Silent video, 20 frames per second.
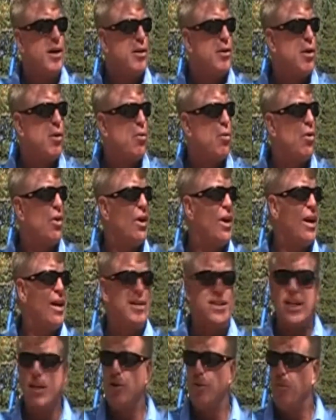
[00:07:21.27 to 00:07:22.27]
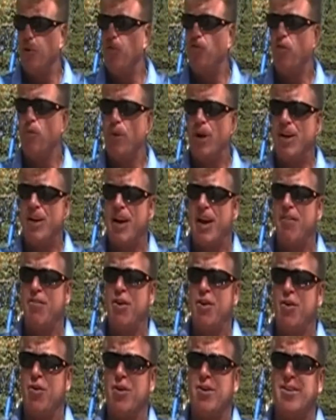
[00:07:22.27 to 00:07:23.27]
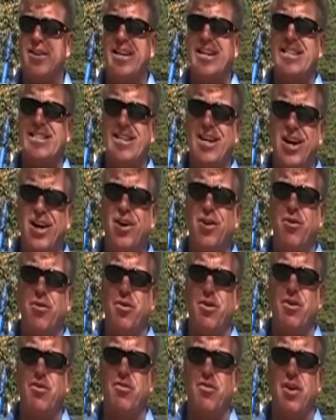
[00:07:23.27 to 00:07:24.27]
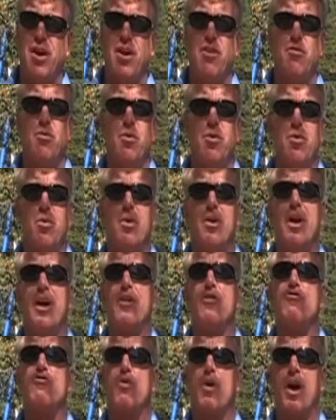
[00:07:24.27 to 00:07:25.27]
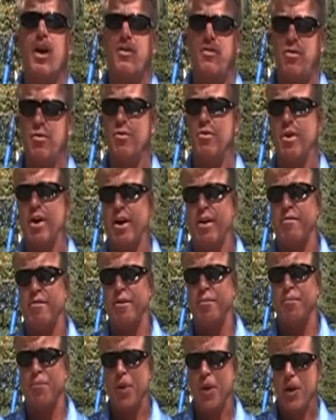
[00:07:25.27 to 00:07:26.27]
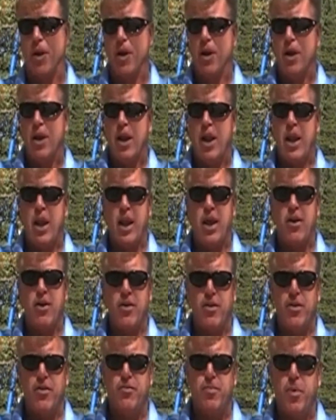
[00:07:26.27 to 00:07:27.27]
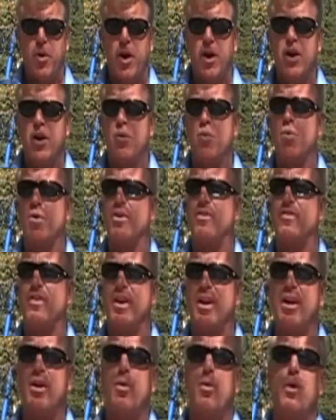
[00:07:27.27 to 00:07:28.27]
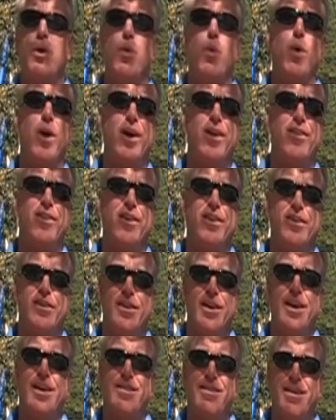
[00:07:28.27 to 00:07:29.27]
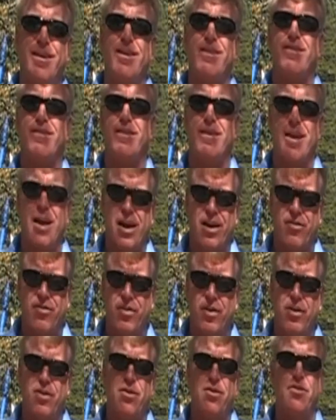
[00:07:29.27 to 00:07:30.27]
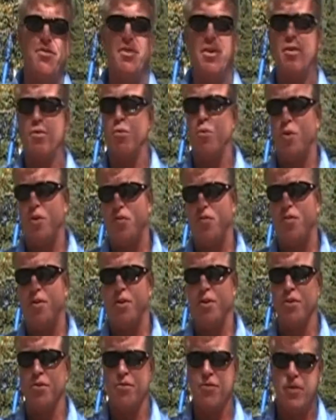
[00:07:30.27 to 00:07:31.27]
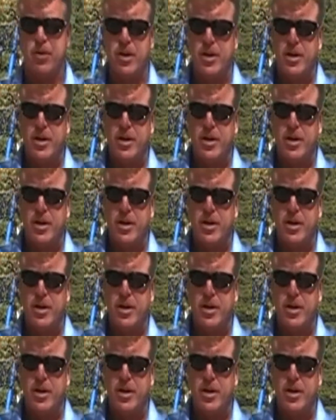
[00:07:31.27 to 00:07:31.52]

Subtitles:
Now, I do most of my diving here at Lake Tahoe these days, and we do a lot of dry suit diving. And this product works equally well on latex neck seals and wrist seals.